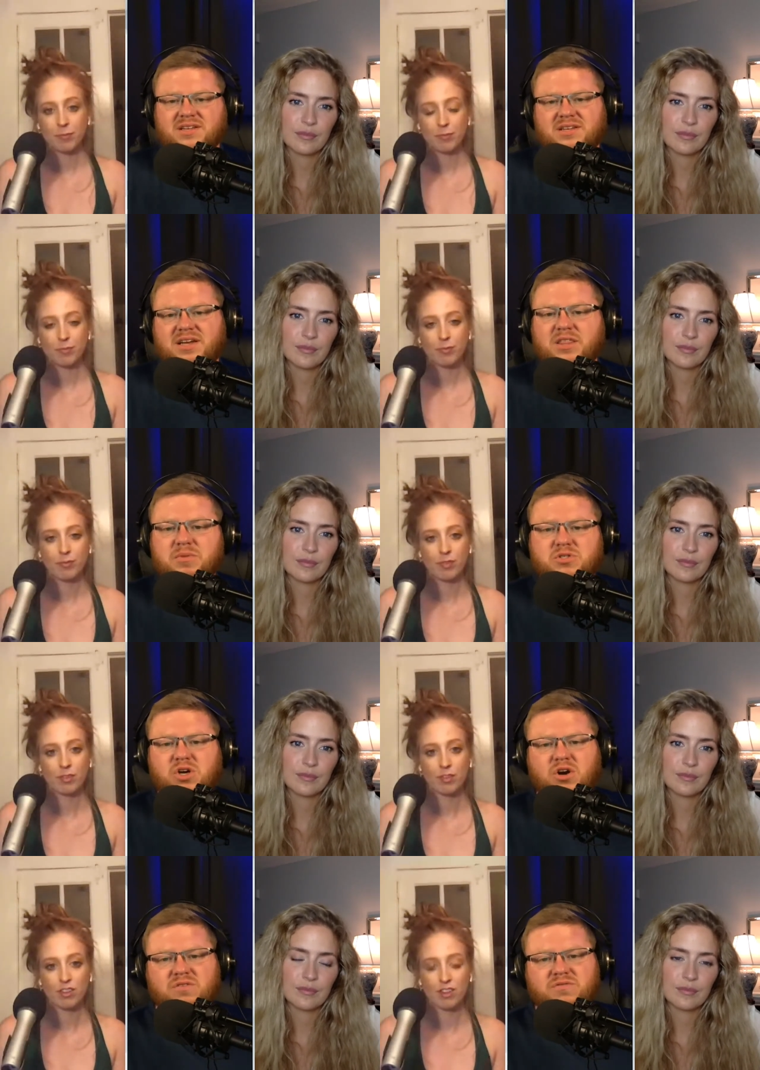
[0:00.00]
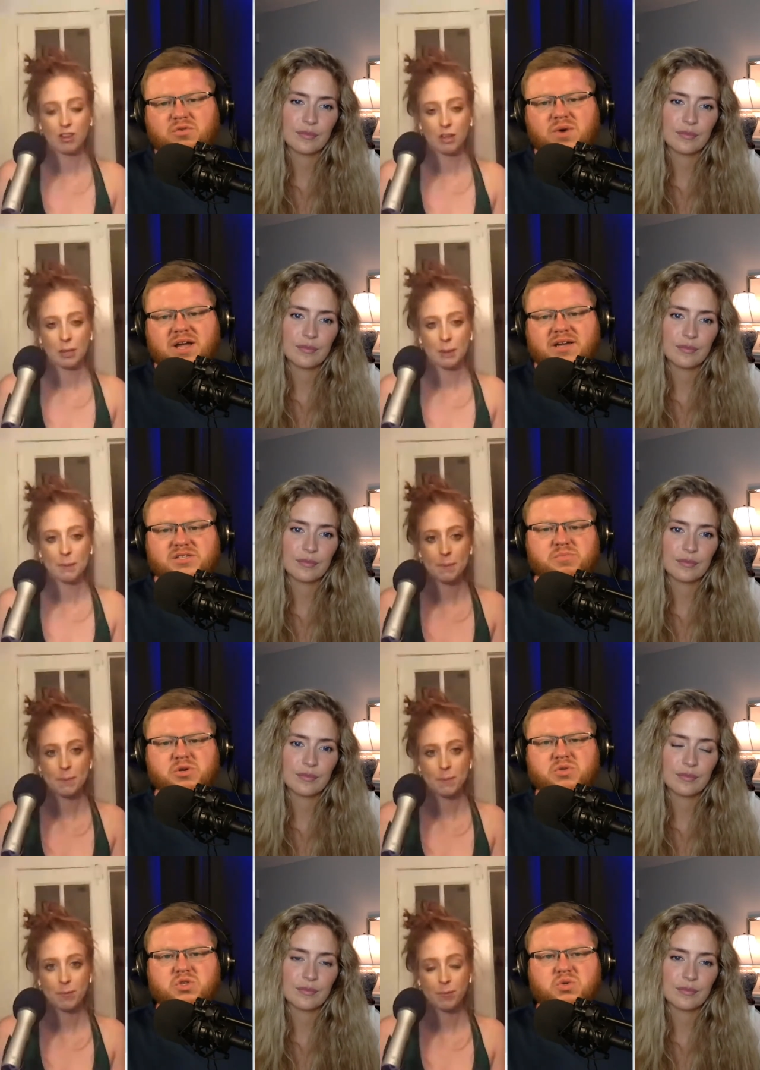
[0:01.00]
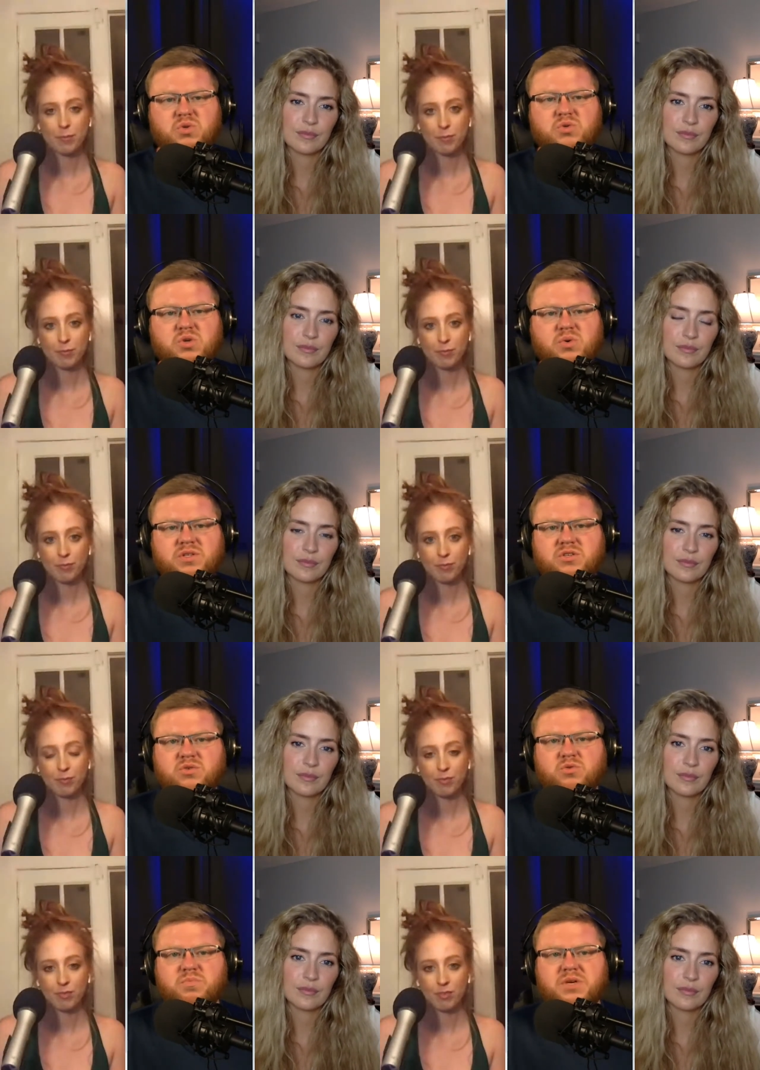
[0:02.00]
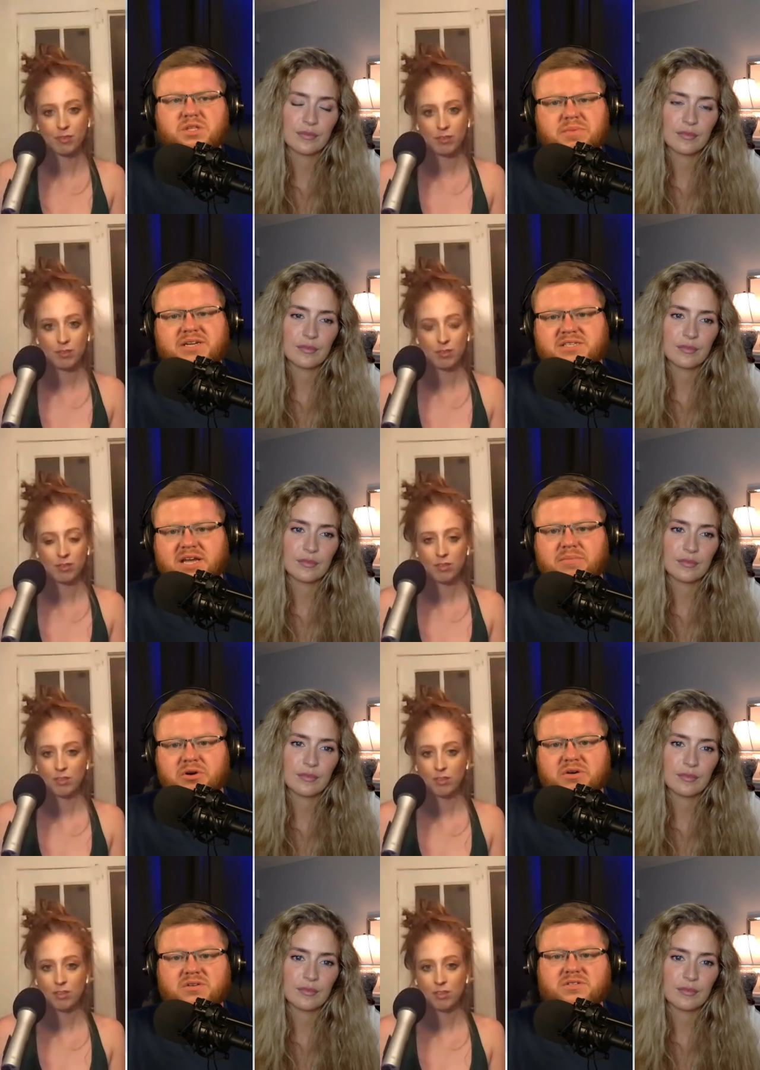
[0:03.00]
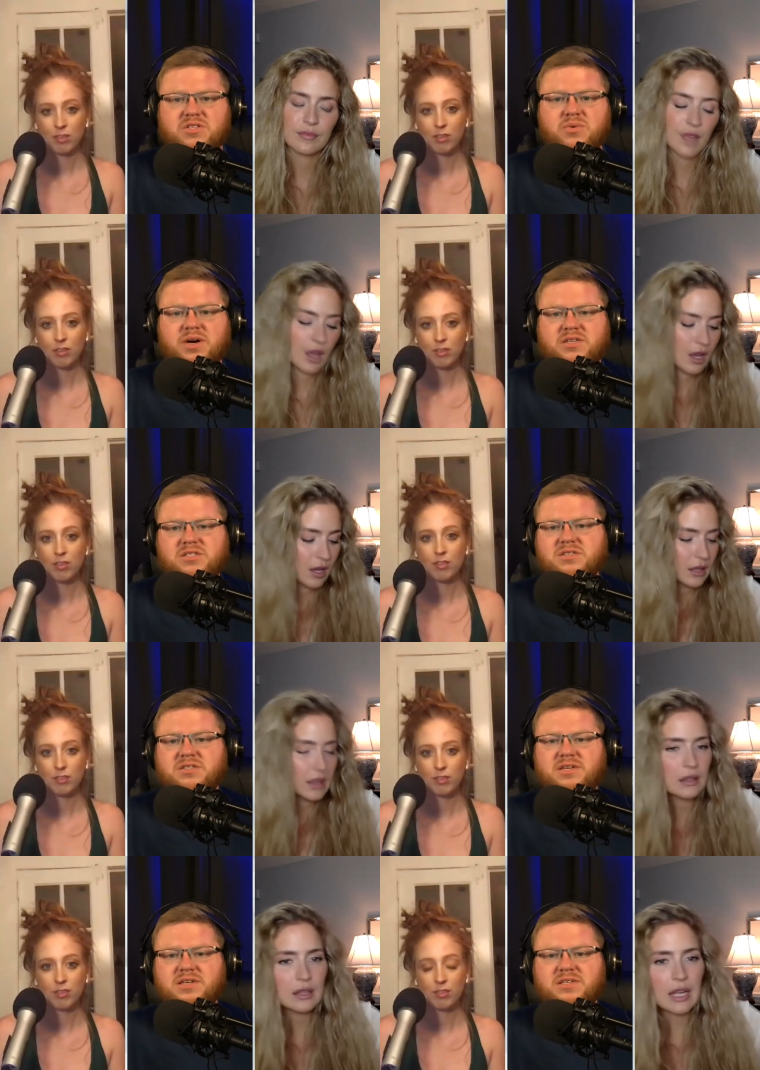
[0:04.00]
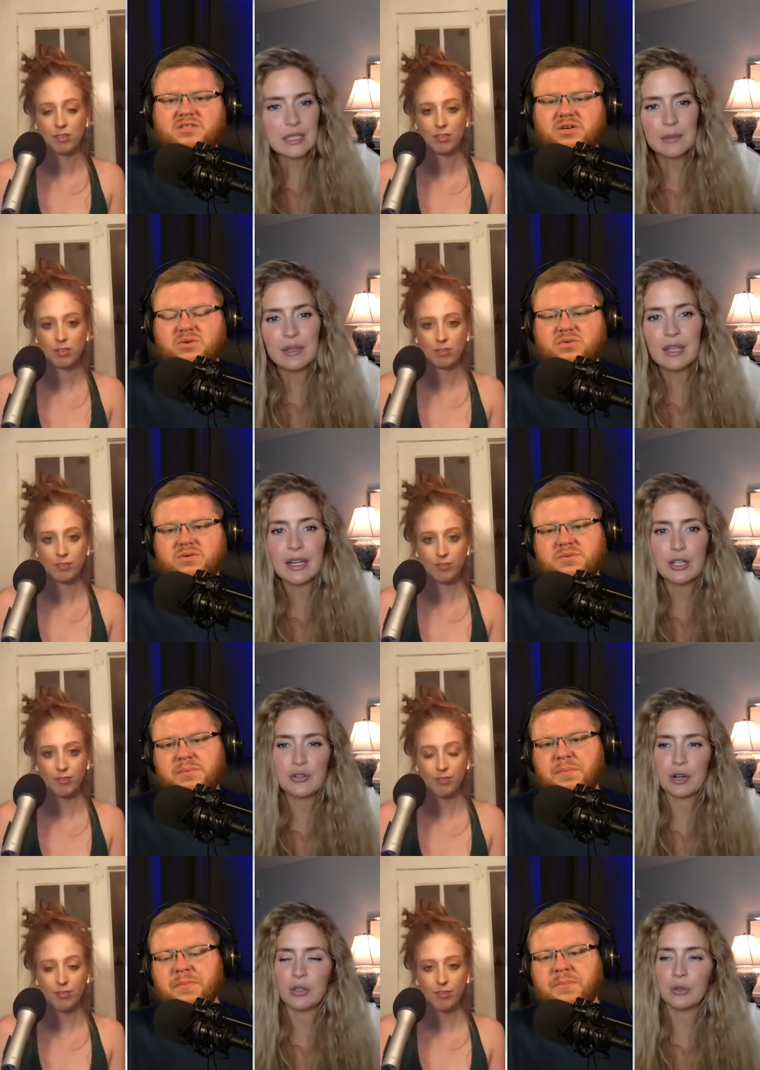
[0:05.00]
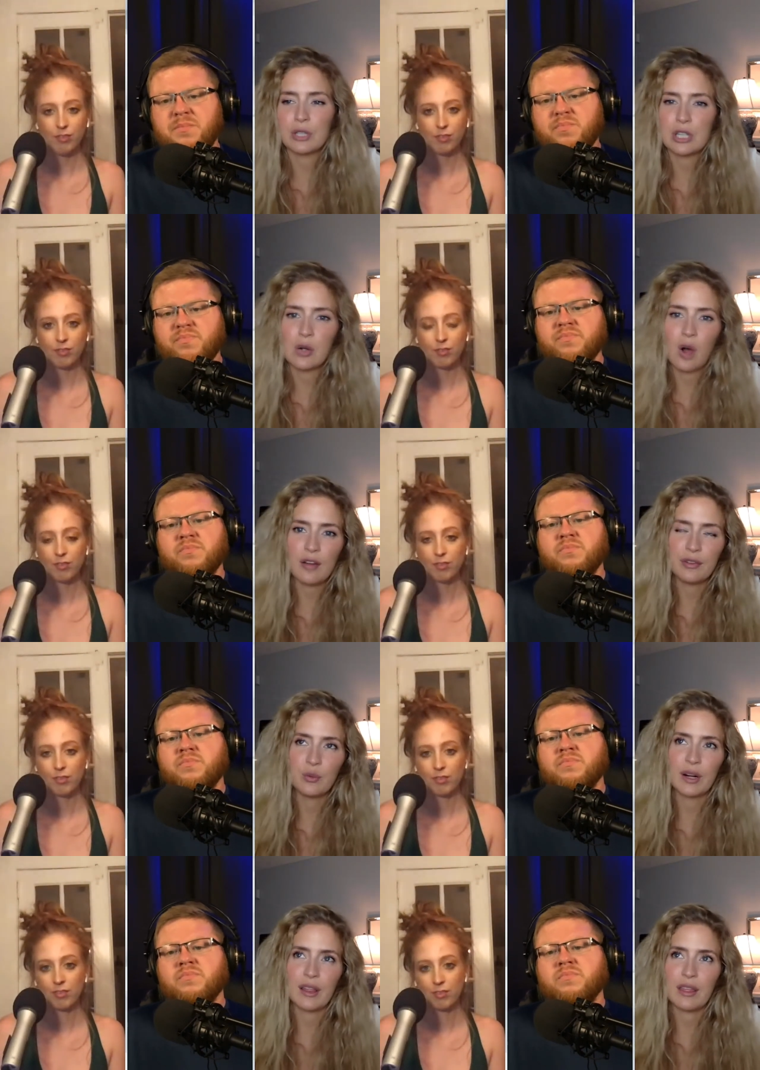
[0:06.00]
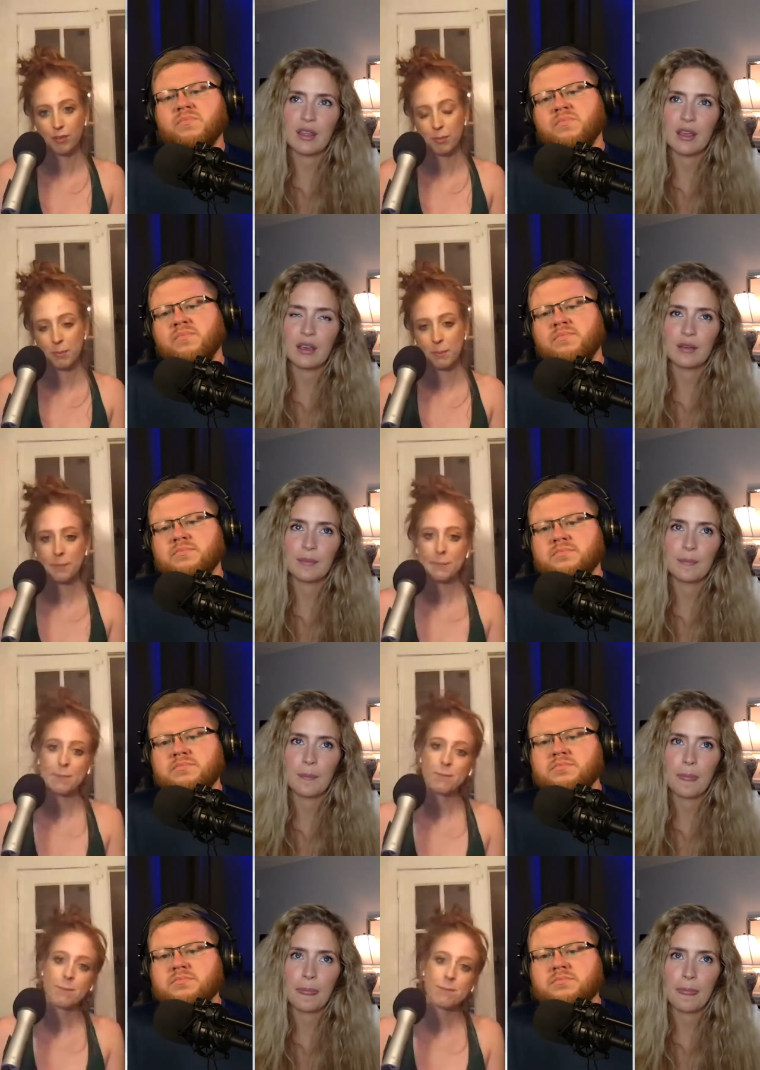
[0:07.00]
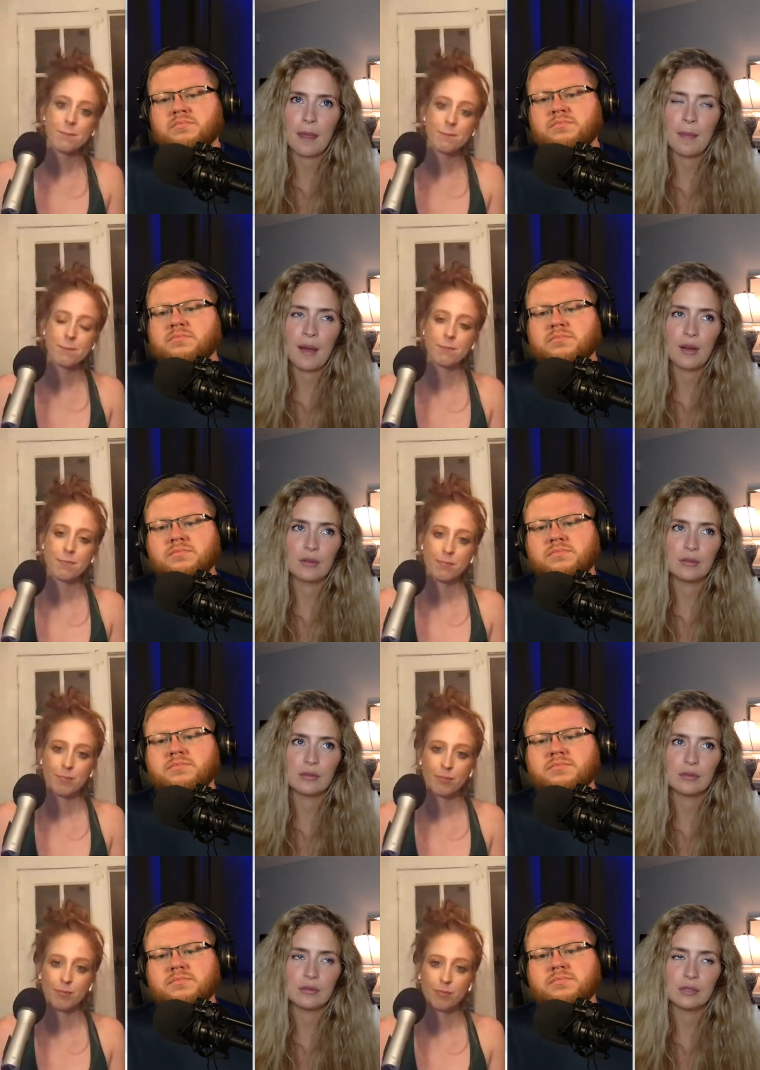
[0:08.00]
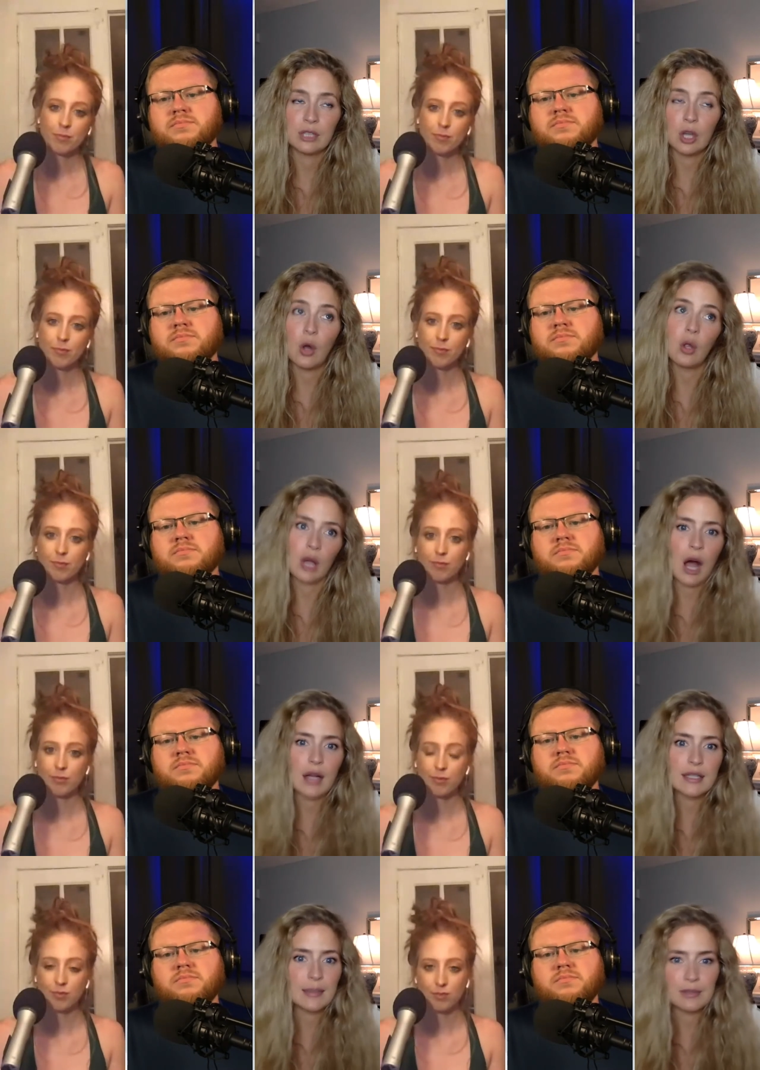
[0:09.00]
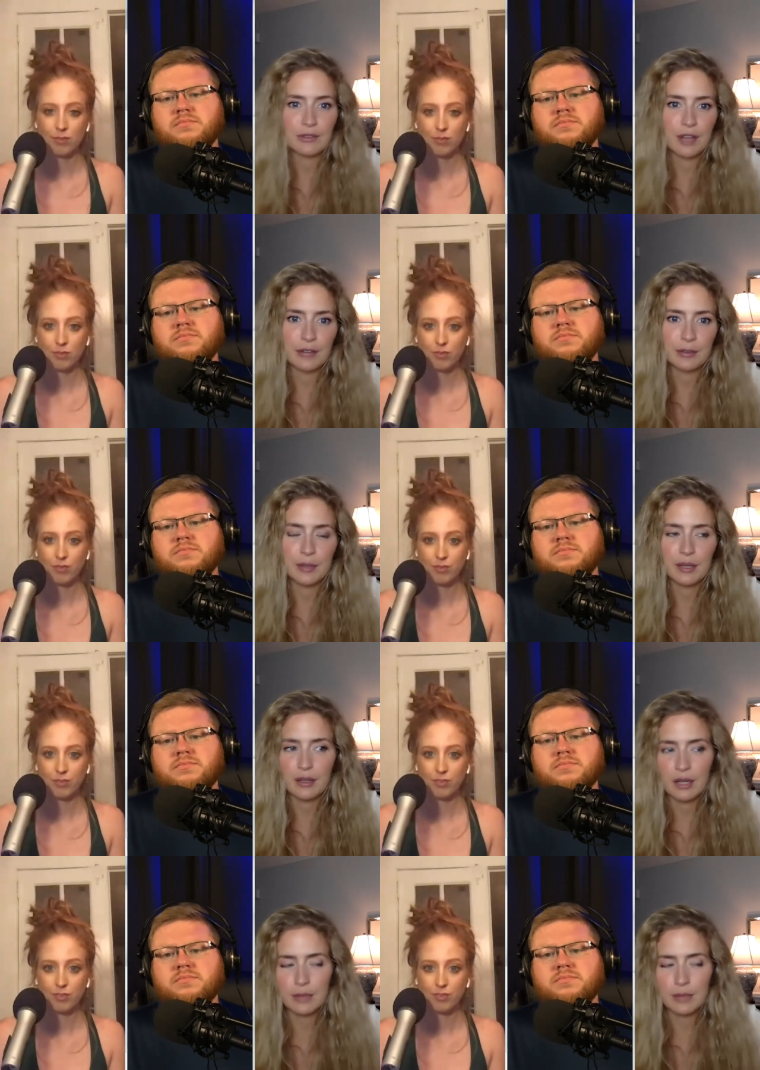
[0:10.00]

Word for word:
Speaker 1: in the most artful way, as opposed to who's going to be the best neighbor to us.
Speaker 2: That's so. Something that I struggle with so often when I think about the whole concept of government, and